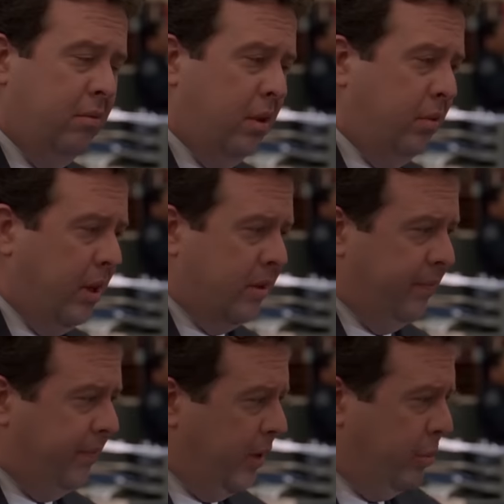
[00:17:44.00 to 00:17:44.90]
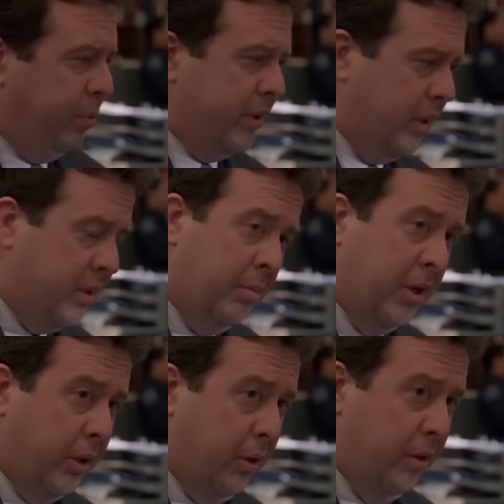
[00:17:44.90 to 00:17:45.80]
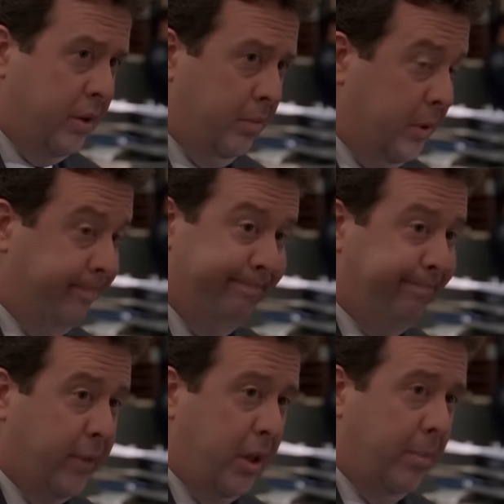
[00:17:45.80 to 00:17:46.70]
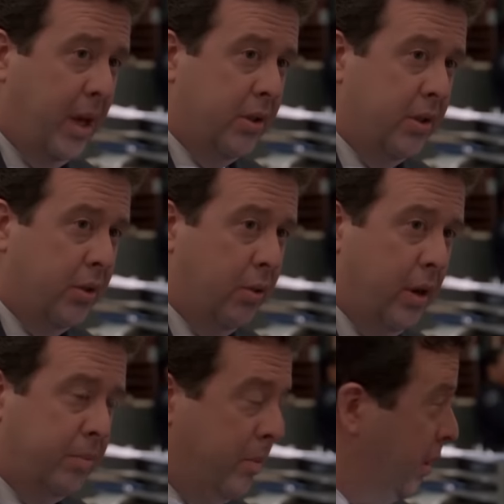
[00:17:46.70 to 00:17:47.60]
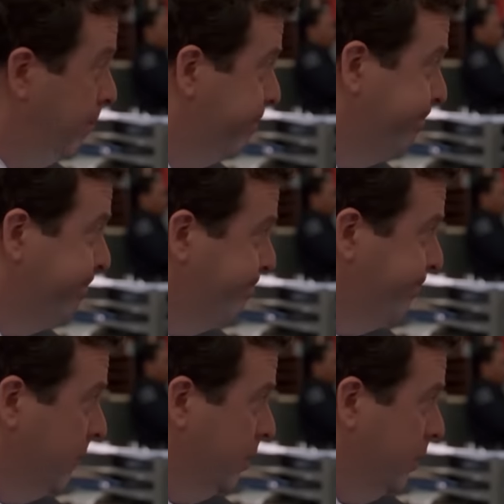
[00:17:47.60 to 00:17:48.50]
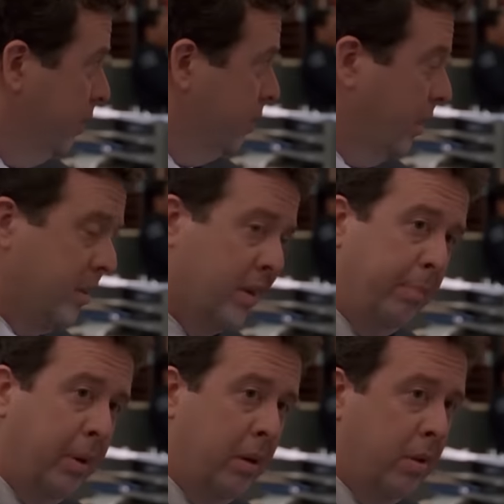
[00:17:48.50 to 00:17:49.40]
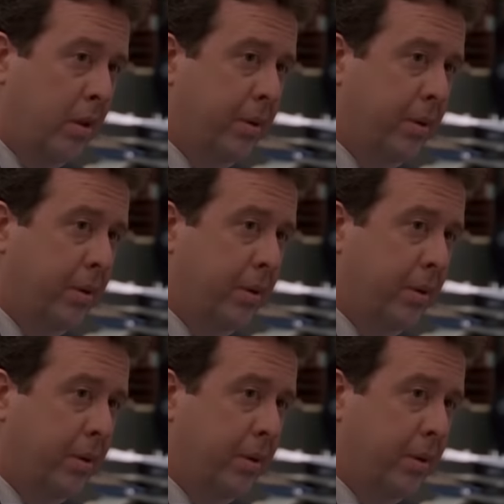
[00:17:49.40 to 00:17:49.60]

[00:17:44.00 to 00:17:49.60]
Well, we got some fingerprints on some of the currency, but nothing matches Tyrell's men. Looks like this guy beat him to the